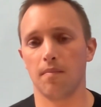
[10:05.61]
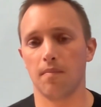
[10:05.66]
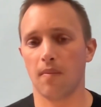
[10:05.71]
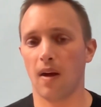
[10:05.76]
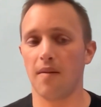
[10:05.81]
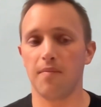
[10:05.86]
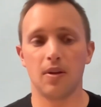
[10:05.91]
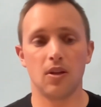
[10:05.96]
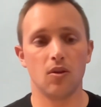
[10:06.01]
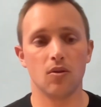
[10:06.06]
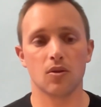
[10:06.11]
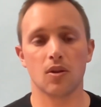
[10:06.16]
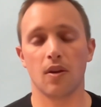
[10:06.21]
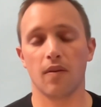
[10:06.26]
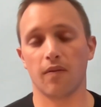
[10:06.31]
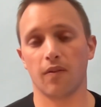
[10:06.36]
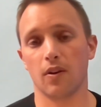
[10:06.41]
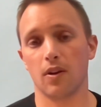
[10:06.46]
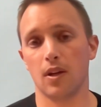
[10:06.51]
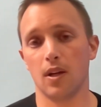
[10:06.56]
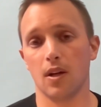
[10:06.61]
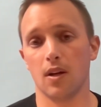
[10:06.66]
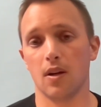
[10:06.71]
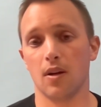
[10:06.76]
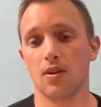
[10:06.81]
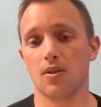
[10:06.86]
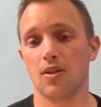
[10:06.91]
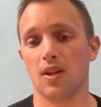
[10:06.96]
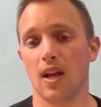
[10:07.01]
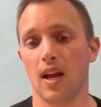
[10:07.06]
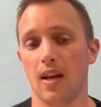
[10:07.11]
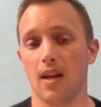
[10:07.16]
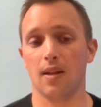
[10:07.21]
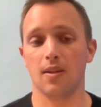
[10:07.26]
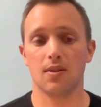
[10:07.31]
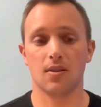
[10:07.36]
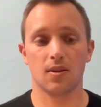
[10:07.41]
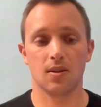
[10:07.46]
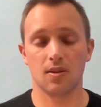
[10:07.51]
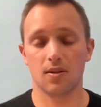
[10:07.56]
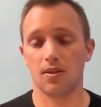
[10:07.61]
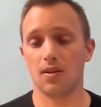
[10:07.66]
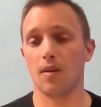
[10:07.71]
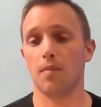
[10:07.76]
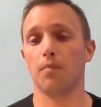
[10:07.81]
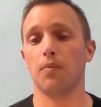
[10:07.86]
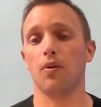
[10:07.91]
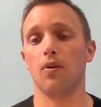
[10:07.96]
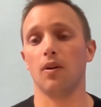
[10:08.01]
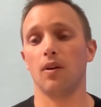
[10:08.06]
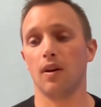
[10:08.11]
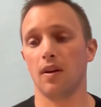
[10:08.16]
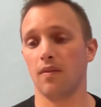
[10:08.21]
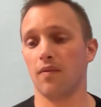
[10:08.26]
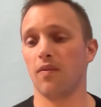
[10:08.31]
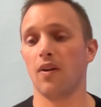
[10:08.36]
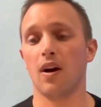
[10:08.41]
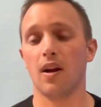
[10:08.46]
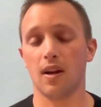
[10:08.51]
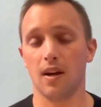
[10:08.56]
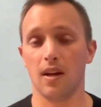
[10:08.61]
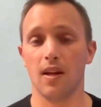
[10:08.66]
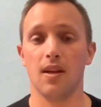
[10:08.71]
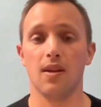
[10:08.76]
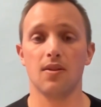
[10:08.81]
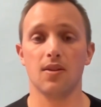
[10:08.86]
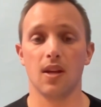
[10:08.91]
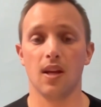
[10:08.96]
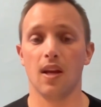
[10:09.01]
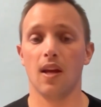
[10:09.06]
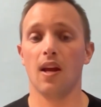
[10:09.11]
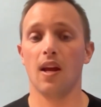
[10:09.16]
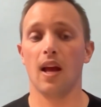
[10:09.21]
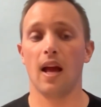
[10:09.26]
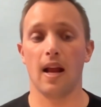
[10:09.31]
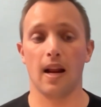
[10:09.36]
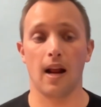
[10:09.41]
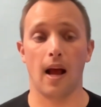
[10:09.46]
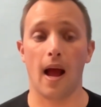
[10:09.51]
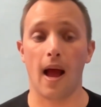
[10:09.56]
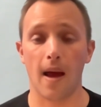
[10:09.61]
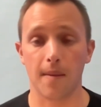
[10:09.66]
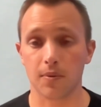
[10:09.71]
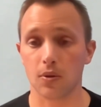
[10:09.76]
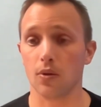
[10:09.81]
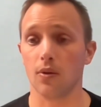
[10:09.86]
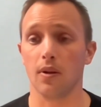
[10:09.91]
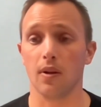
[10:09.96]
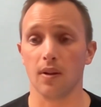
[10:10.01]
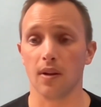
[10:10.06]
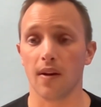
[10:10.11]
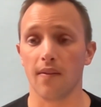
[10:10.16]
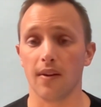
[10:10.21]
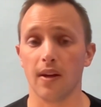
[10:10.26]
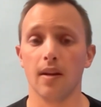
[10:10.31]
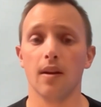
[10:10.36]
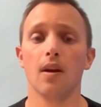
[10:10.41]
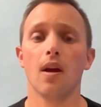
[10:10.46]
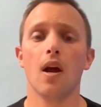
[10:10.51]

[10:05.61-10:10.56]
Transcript: I've been using it for years, and it's simple and fun and easy, and I absolutely love it.